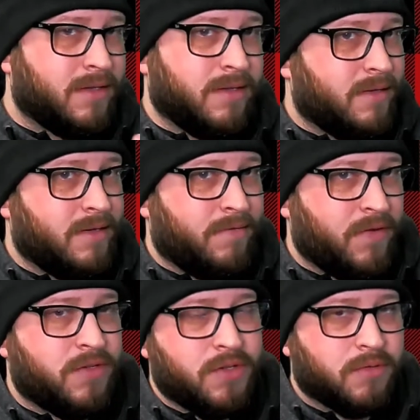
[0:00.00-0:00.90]
If you
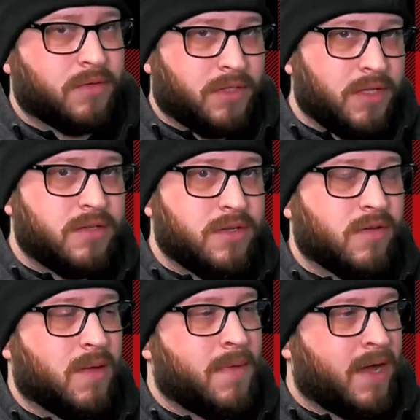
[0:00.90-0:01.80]
do, you do.
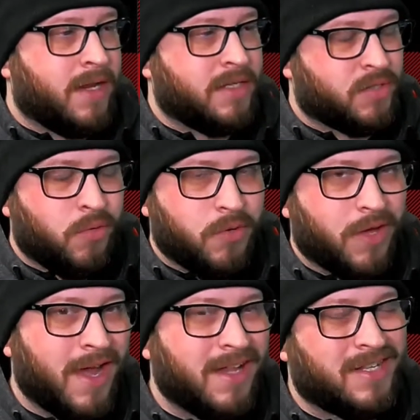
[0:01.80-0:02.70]
I'm not going to school you
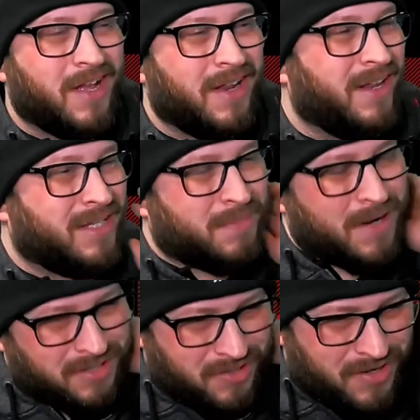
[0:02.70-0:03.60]
guys on the
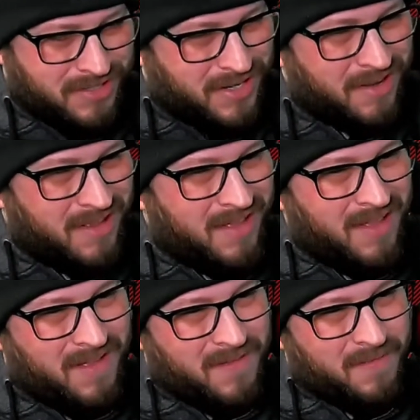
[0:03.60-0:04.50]
espresso drinks here.
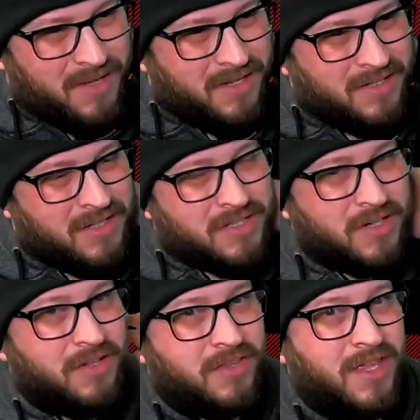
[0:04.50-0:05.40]
But there's just
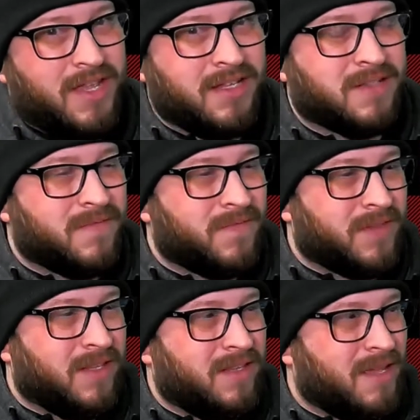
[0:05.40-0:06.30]
certain things
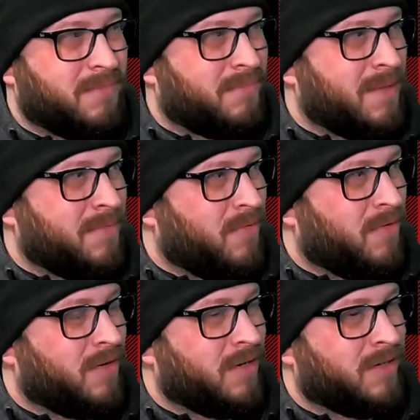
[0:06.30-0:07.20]
that people
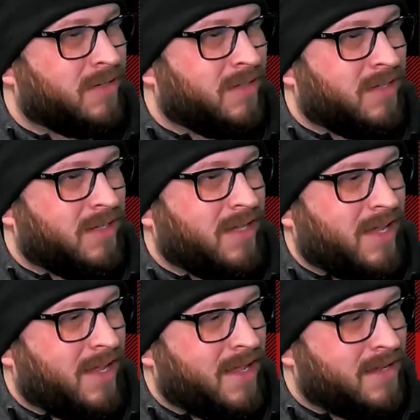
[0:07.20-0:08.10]
order.
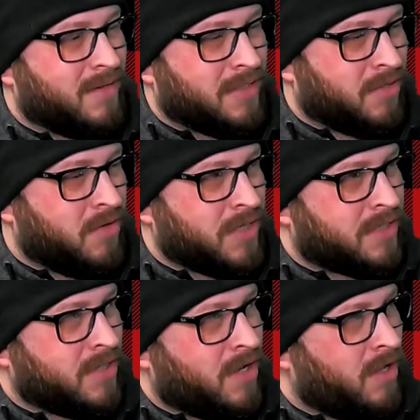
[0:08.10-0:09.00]
And as soon as I
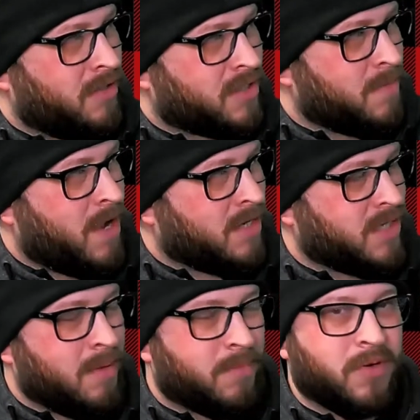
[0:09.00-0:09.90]
saw Smosh
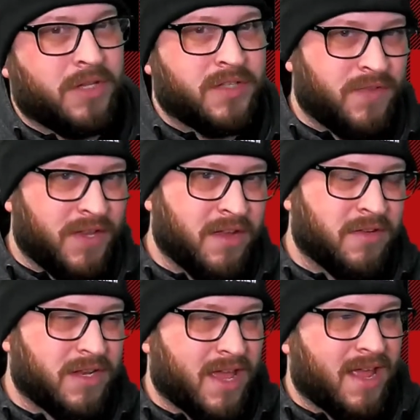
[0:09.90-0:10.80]
upload this video
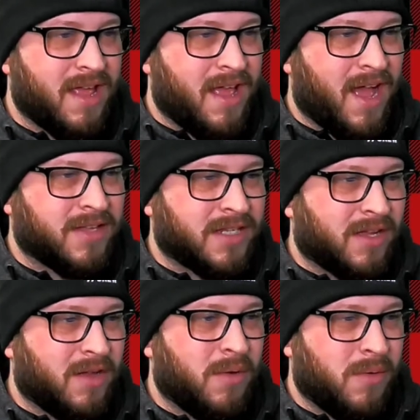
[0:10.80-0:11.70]
today, I was like,
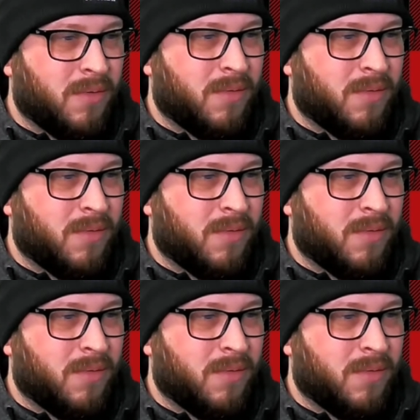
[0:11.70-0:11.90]
"Ooh,